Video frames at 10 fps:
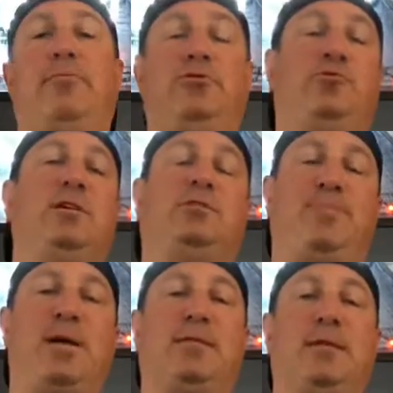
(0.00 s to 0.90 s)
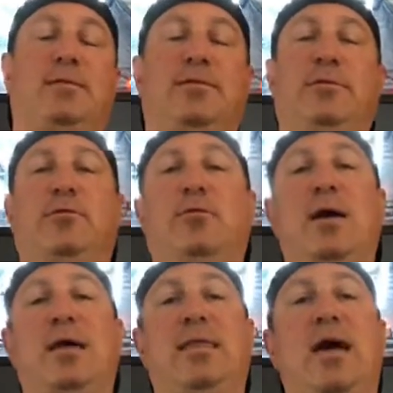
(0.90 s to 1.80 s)
which we expected it to do,
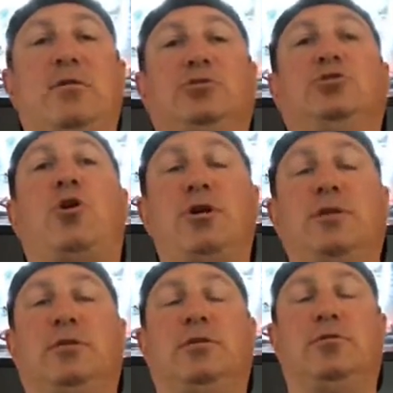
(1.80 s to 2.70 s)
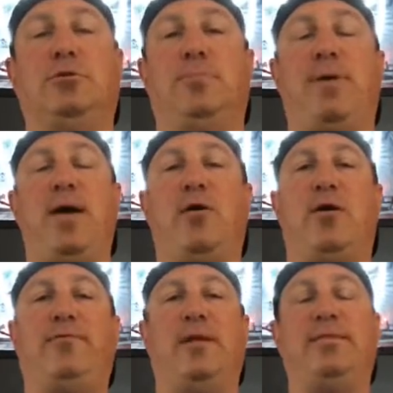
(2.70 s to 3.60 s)
and now it's starting to pay
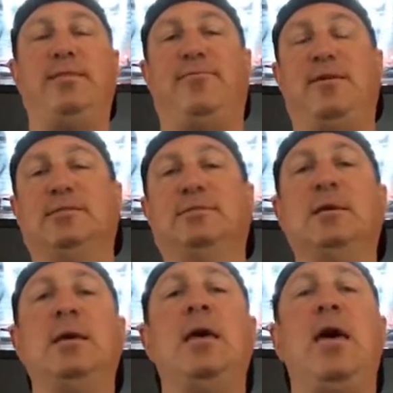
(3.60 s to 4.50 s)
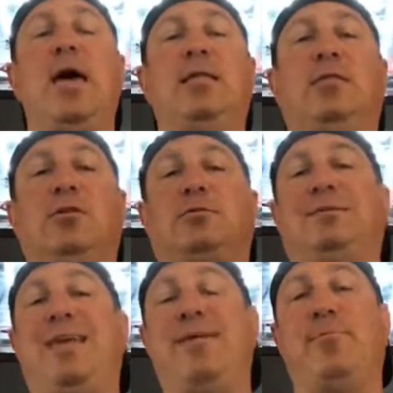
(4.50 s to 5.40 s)
off that defense. And look,
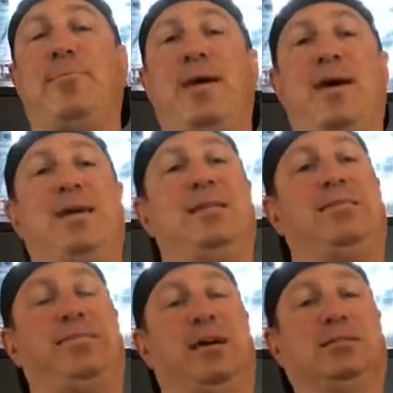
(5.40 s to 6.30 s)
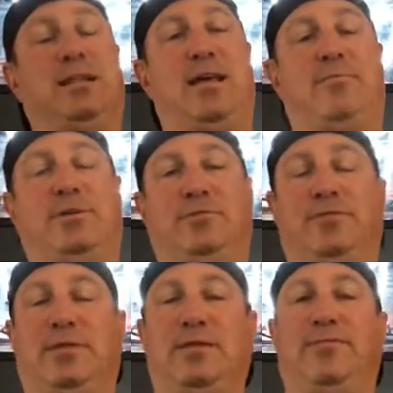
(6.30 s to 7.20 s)
Tampa Bay doesn't have much
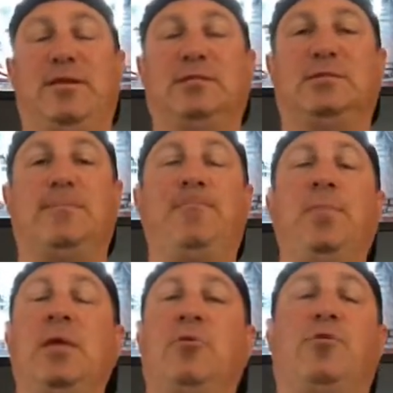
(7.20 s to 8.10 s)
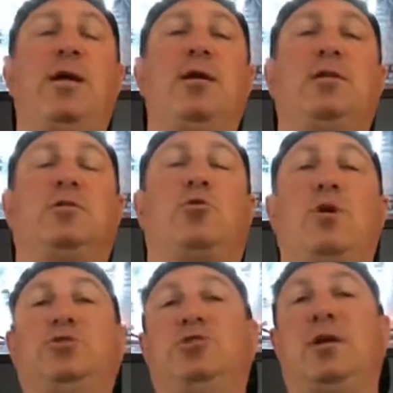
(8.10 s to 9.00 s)
of a defense. And right now, a
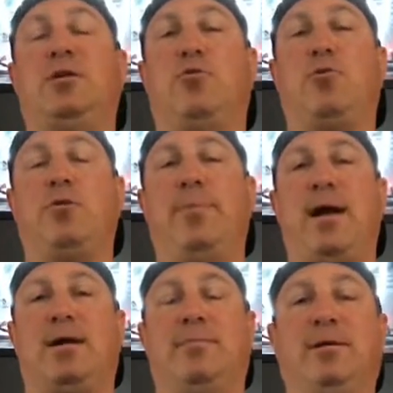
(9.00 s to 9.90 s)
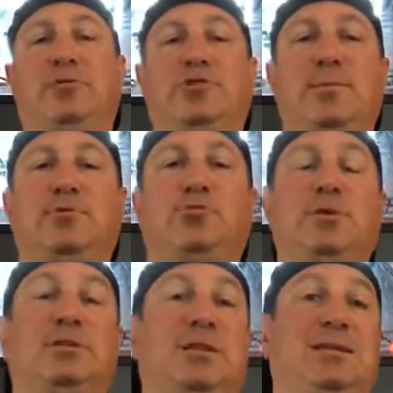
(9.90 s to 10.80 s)
question at quarterback. I mean, Jameis
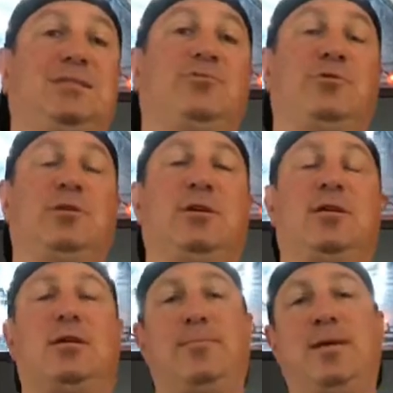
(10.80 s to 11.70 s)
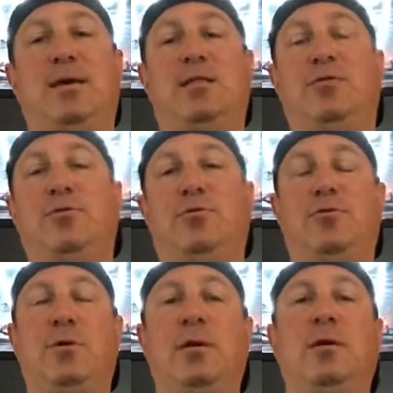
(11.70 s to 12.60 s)
Winston, is he really going to come in and
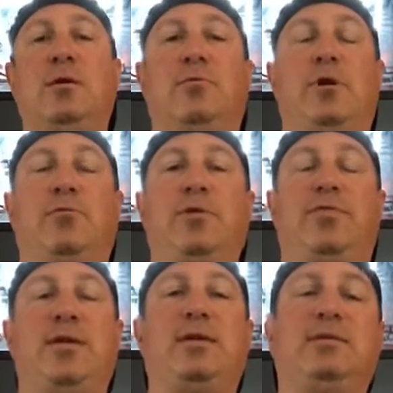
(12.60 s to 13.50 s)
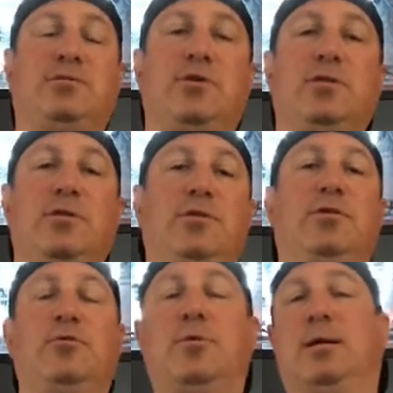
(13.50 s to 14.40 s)
do what we think he's going to
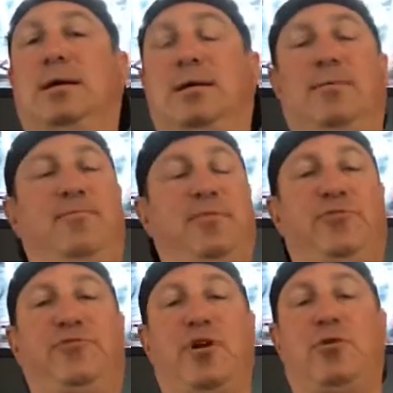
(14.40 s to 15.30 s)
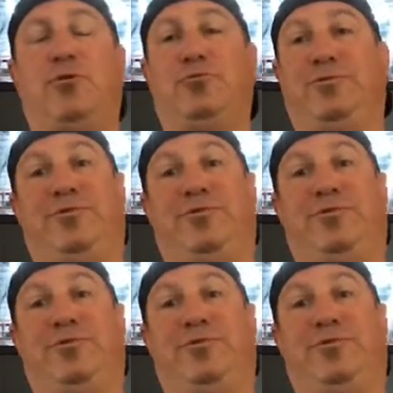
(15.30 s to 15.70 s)
do? Fitzgerald, we've